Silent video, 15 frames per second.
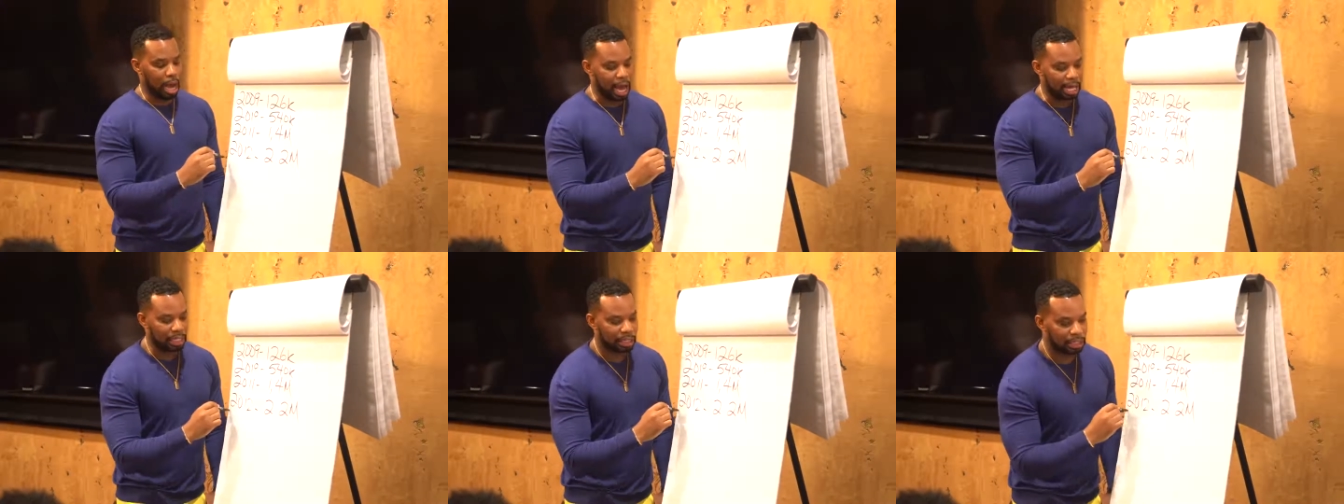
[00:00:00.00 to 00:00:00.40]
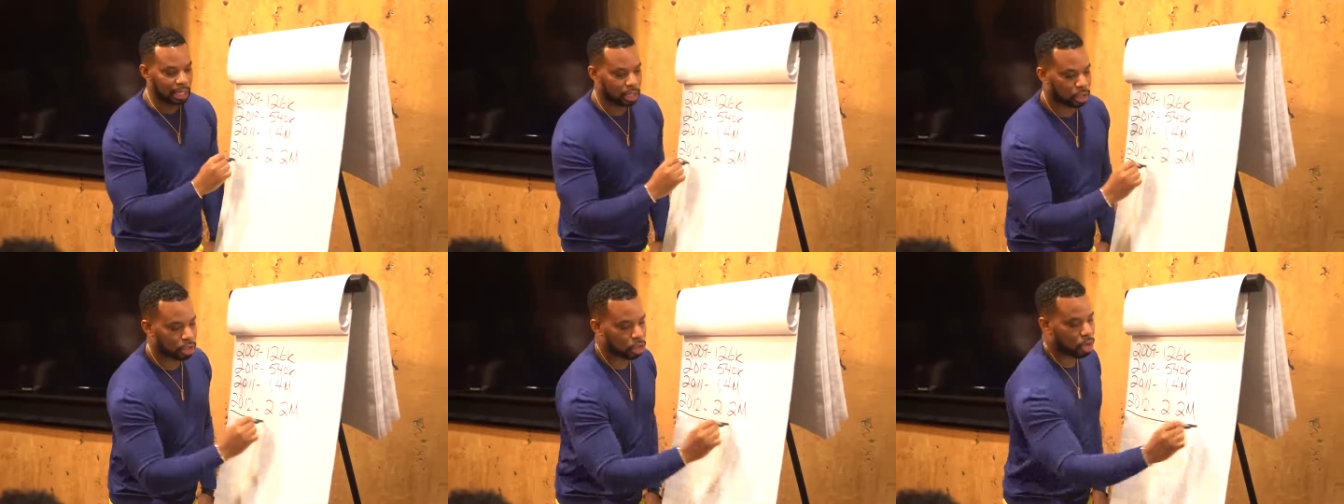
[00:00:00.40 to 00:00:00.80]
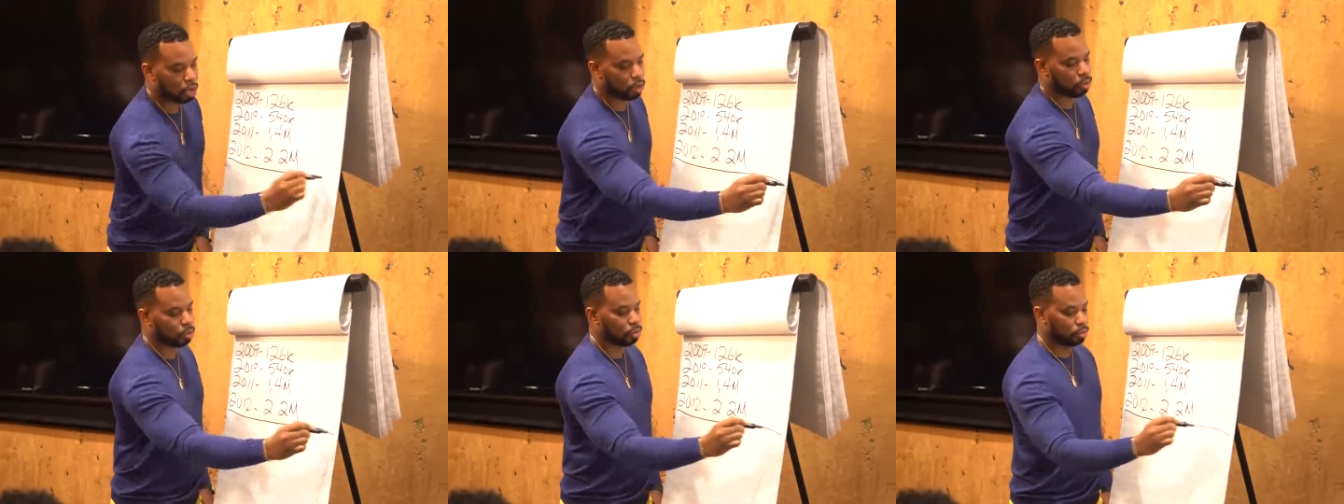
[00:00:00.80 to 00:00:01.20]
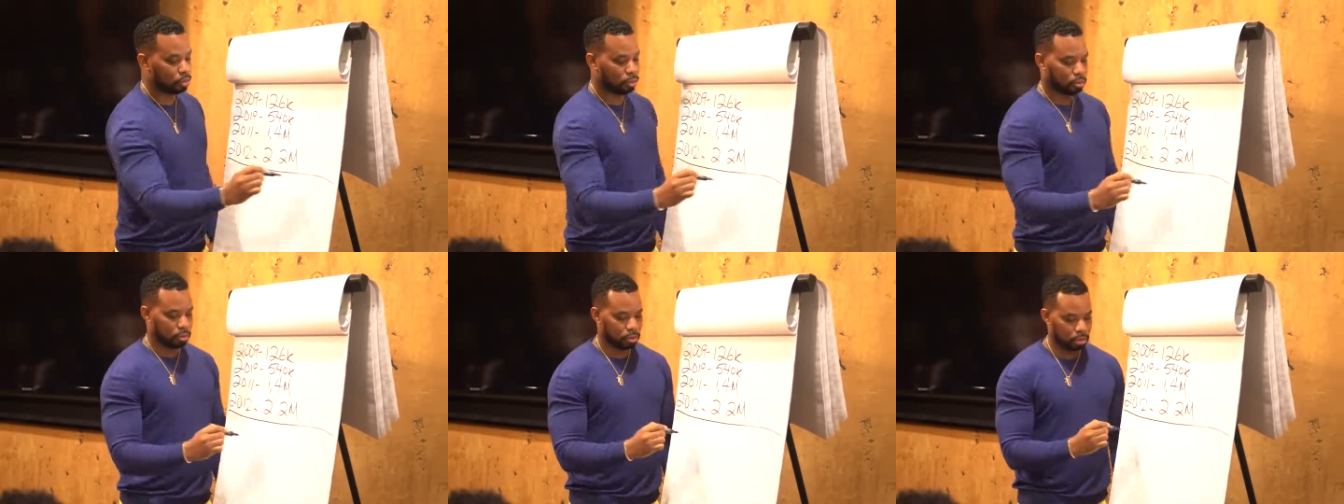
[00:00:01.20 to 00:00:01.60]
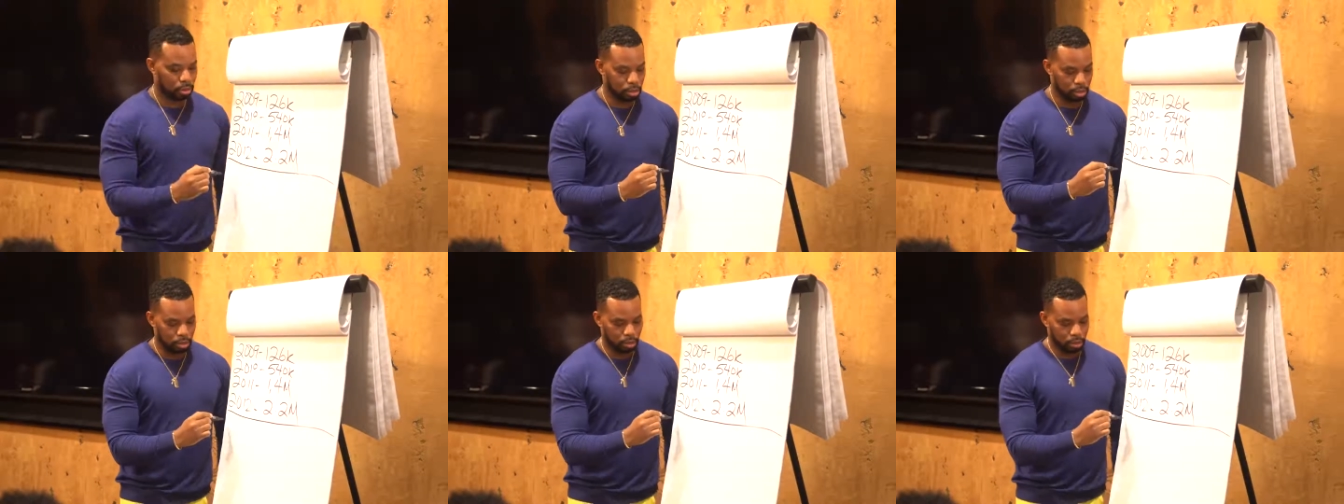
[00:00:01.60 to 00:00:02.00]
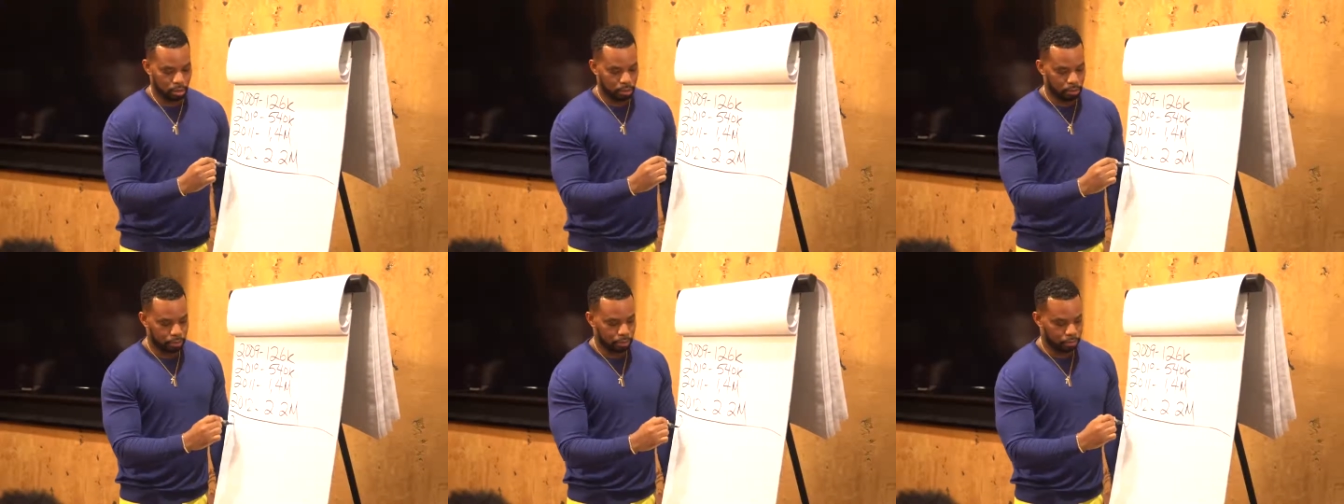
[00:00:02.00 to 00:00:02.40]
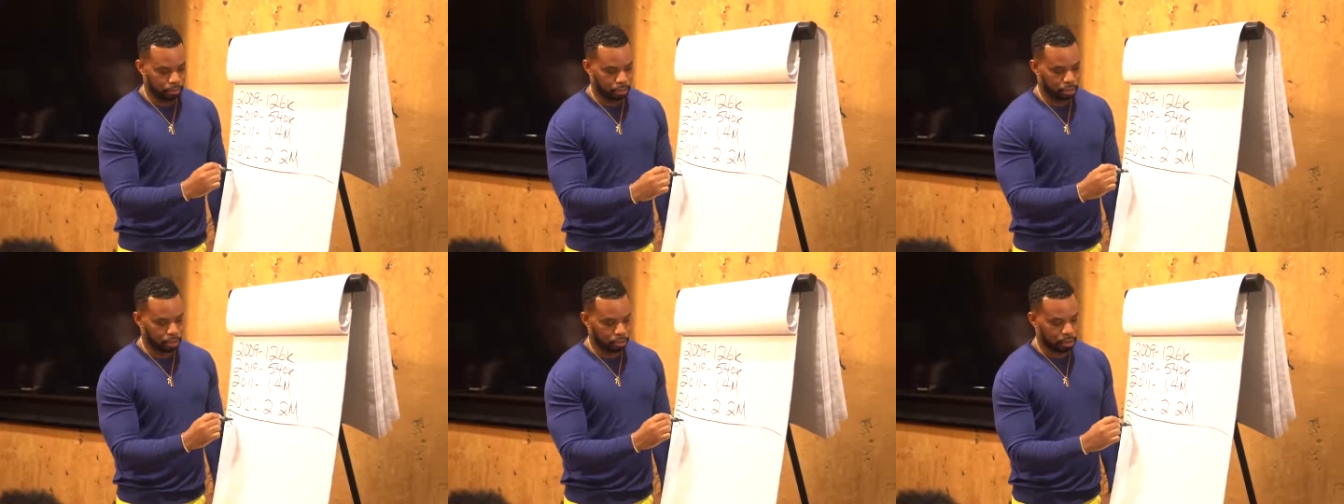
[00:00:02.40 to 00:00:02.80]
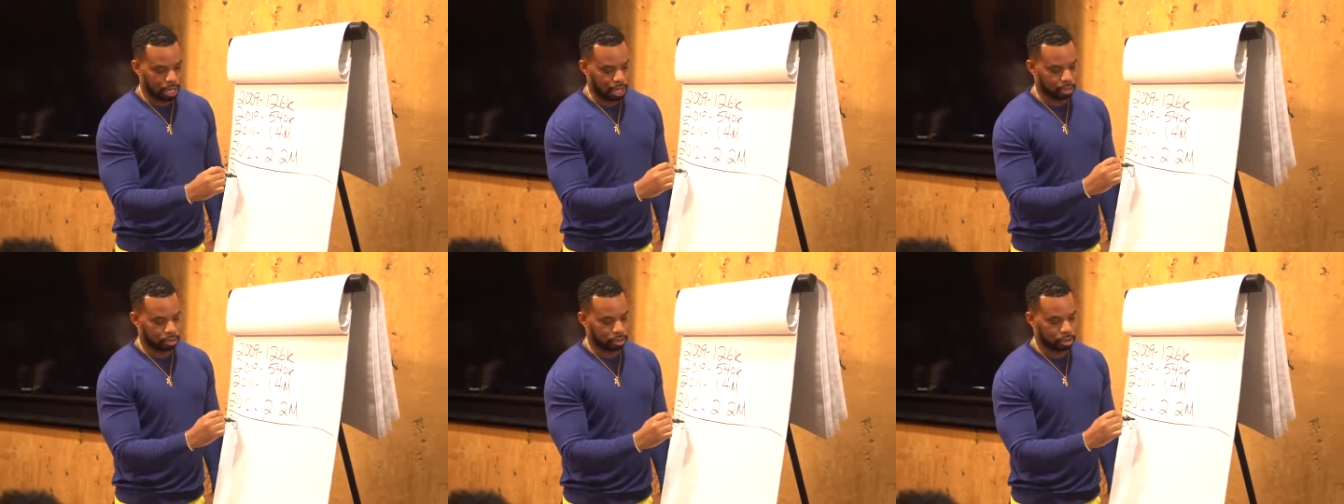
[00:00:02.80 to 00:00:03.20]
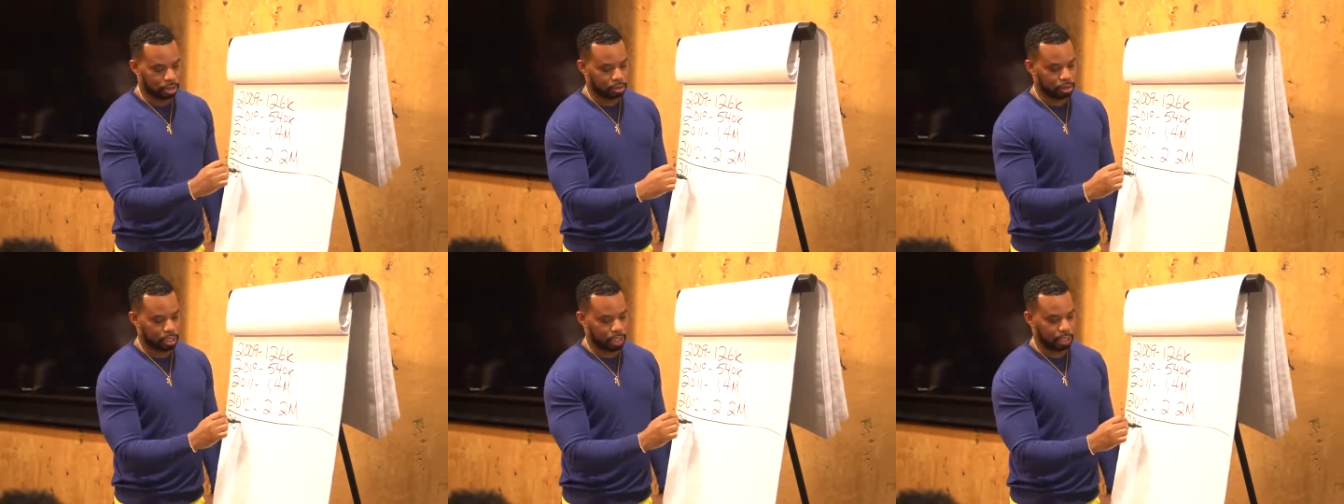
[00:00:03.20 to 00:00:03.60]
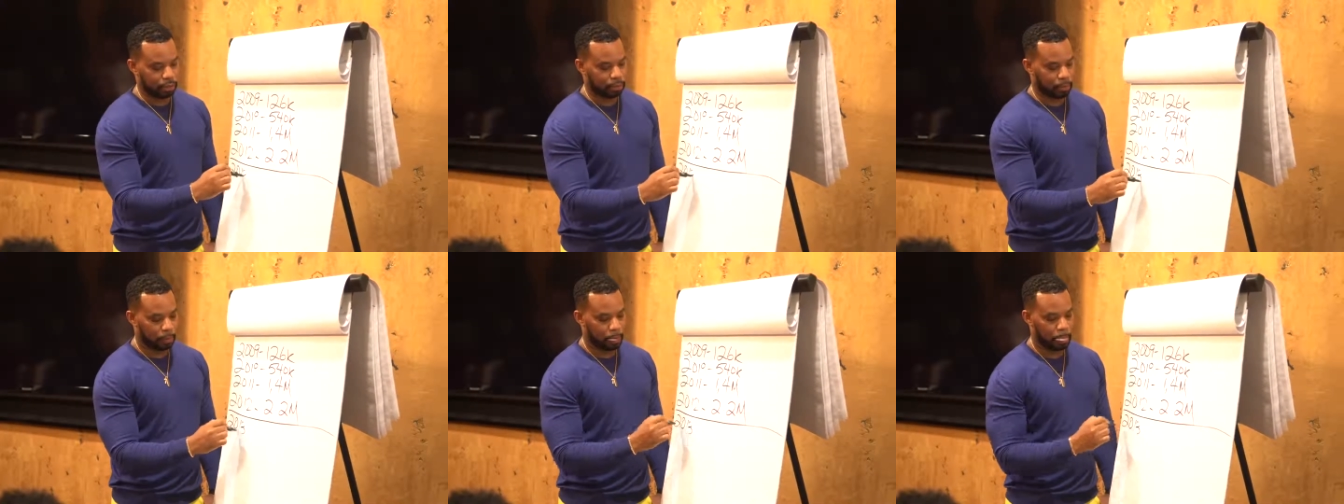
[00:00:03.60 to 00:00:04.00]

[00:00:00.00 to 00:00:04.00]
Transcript: I set a goal for 2013